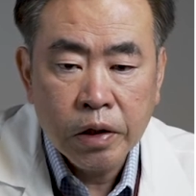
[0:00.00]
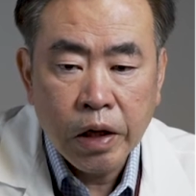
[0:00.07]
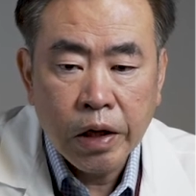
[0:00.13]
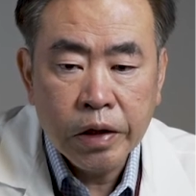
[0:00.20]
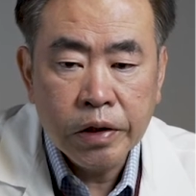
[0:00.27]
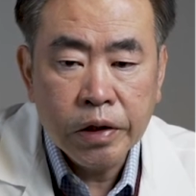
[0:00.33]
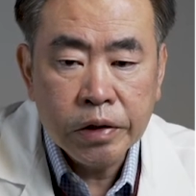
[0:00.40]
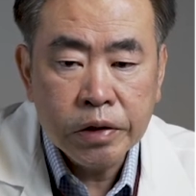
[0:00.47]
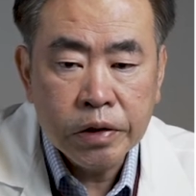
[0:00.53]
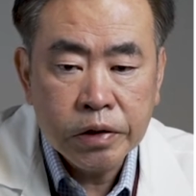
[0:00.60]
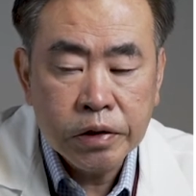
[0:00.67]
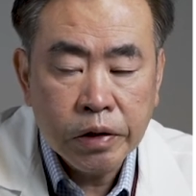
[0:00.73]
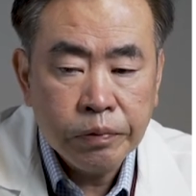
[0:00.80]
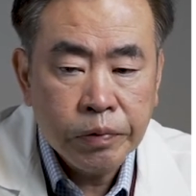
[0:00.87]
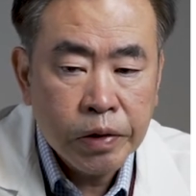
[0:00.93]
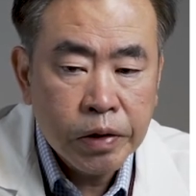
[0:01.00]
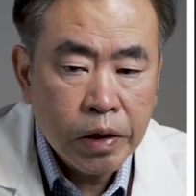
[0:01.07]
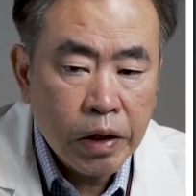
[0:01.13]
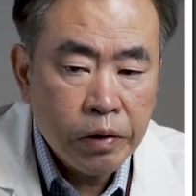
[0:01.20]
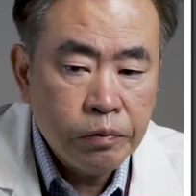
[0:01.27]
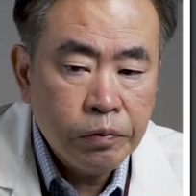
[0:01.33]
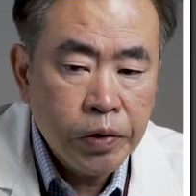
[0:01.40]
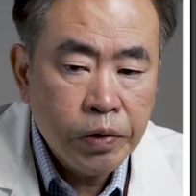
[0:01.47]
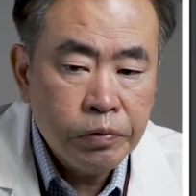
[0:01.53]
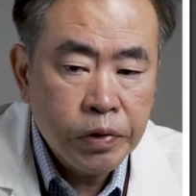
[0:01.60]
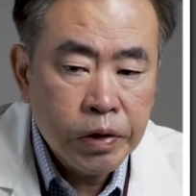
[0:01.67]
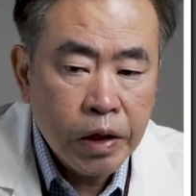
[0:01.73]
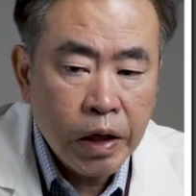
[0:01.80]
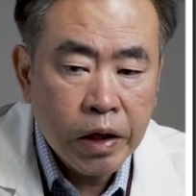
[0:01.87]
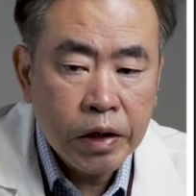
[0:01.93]
And this is something that we
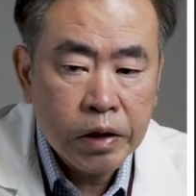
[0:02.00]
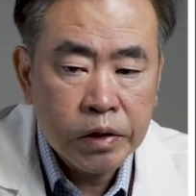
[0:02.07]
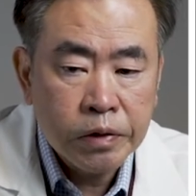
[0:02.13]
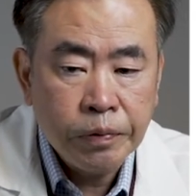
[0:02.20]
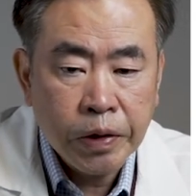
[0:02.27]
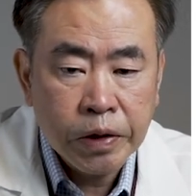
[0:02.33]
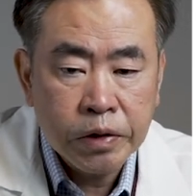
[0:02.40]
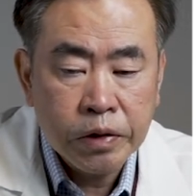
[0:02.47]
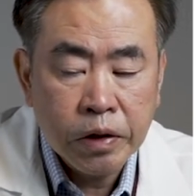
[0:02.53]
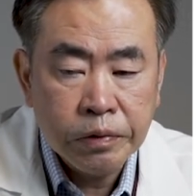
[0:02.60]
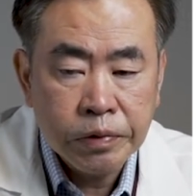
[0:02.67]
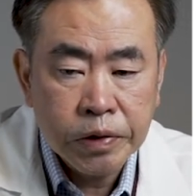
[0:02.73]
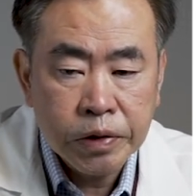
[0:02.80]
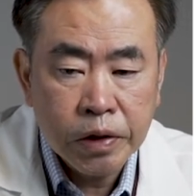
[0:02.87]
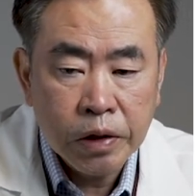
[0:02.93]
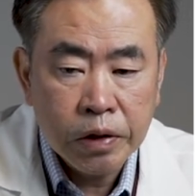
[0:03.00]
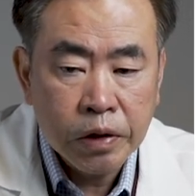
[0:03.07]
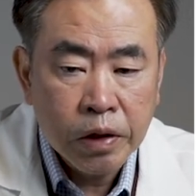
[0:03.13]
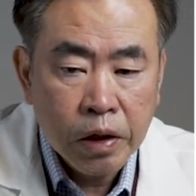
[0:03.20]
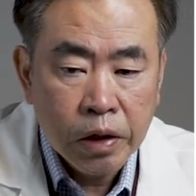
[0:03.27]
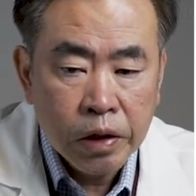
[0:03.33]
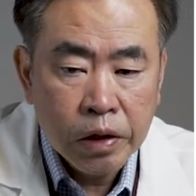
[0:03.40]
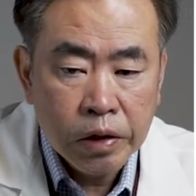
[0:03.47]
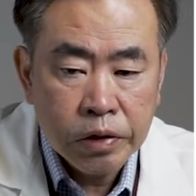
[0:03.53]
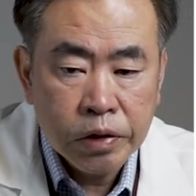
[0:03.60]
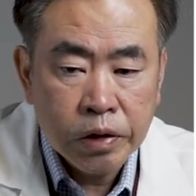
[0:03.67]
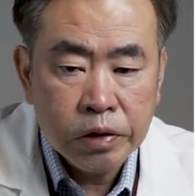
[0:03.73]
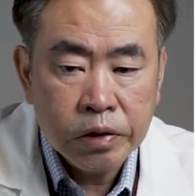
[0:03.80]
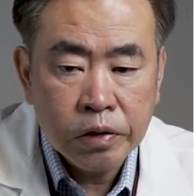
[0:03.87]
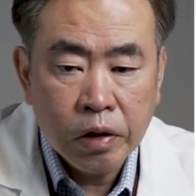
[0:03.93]
would not expect to have seen in
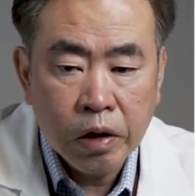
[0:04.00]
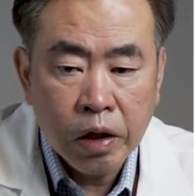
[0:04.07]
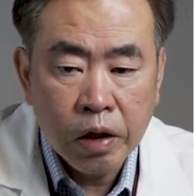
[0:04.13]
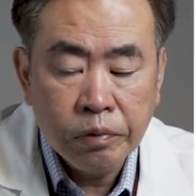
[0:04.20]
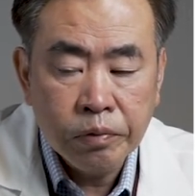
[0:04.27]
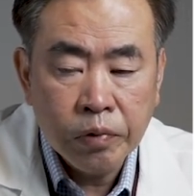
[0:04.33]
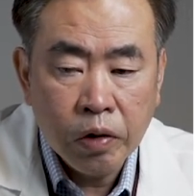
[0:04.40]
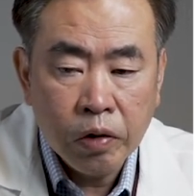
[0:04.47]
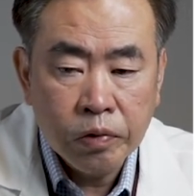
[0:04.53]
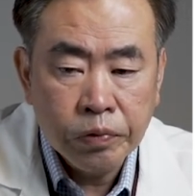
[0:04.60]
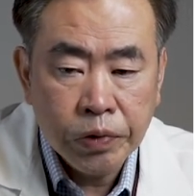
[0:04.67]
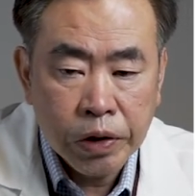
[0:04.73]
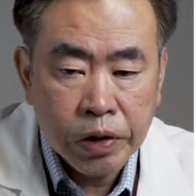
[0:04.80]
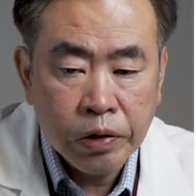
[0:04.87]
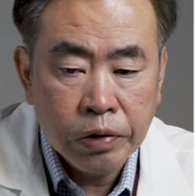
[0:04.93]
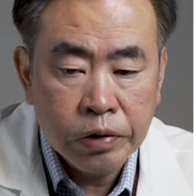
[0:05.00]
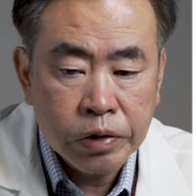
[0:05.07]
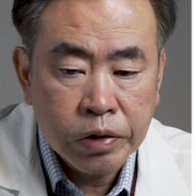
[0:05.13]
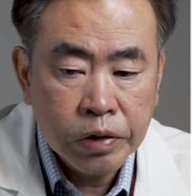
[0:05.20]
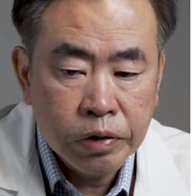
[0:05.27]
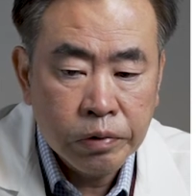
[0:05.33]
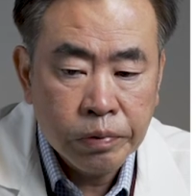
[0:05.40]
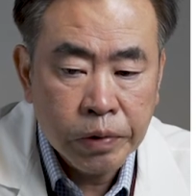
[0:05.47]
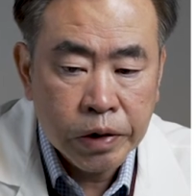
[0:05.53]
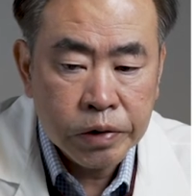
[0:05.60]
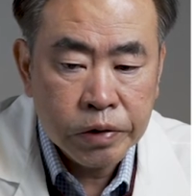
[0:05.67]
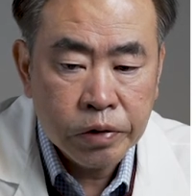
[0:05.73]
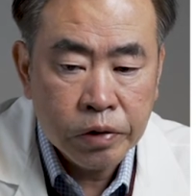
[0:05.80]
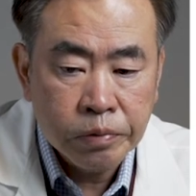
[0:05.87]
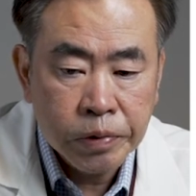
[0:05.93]
just recurrent
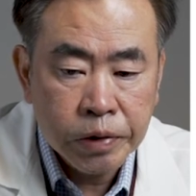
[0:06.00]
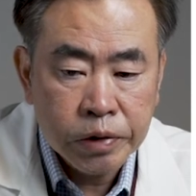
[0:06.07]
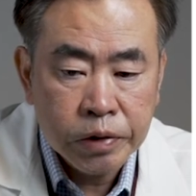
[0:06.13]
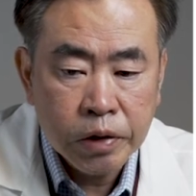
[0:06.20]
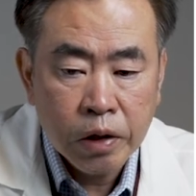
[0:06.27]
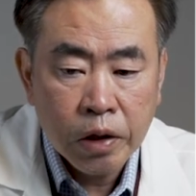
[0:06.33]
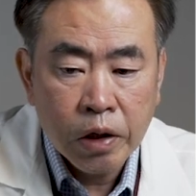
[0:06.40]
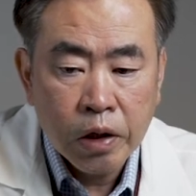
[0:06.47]
glioblastomas.